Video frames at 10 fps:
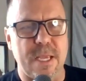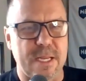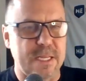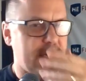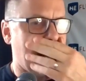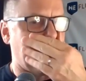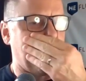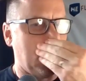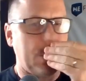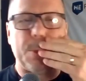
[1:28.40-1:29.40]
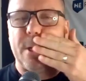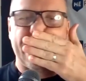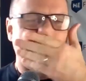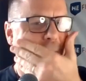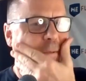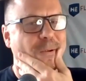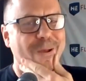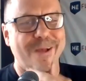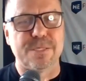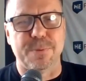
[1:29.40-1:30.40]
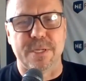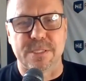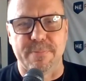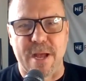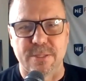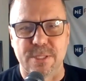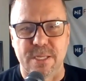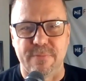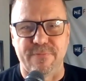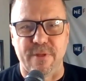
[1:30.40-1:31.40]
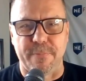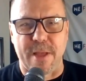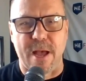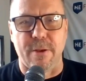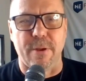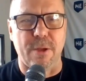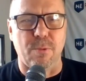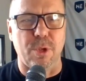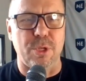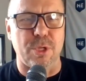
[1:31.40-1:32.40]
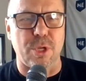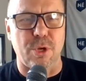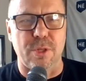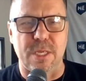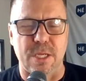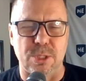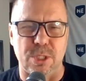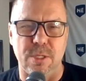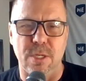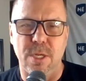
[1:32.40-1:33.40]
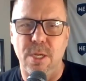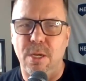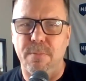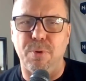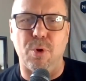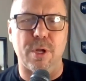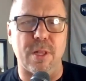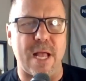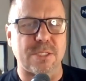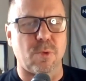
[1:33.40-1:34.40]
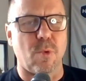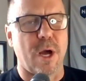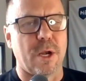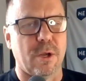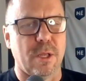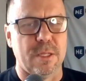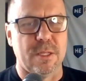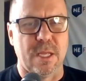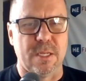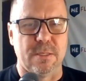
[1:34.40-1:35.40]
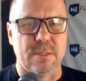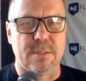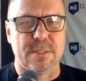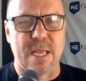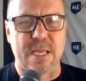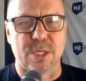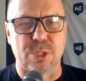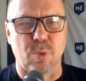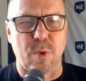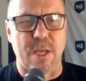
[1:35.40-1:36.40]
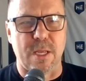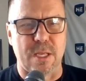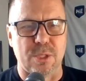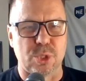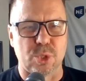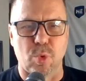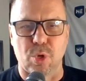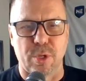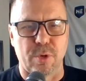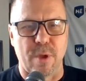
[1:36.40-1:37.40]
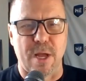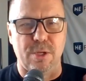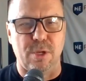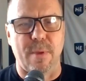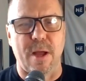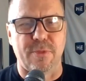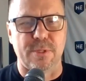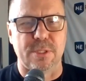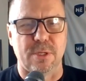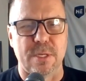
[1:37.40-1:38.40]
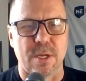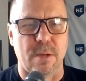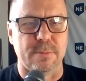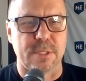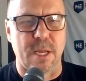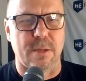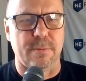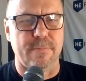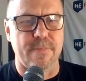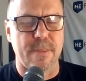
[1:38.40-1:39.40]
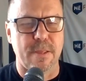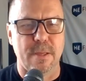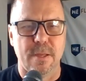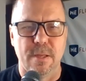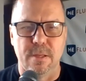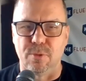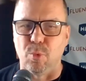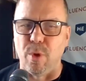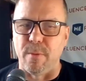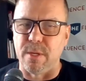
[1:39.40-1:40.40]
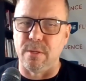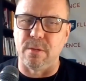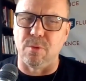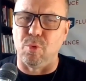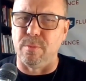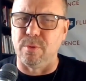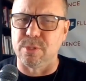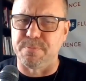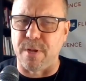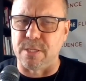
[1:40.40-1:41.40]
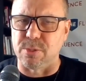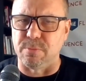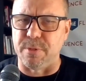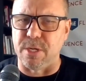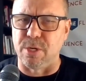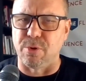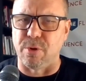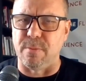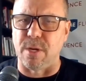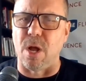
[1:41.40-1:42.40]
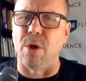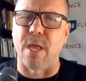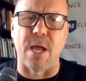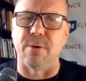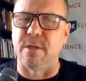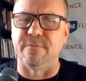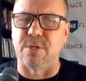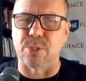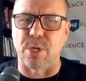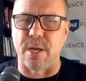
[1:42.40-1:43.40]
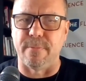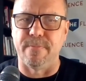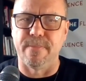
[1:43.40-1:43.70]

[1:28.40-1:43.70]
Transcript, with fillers: anytime you feel like your husband is about to flip out i want you to go to the kitchen pour a glass of water and then take a swig and swirl it around in your mouth until he calms down the woman, the woman was puzzled but in agreement okay i'll give it a try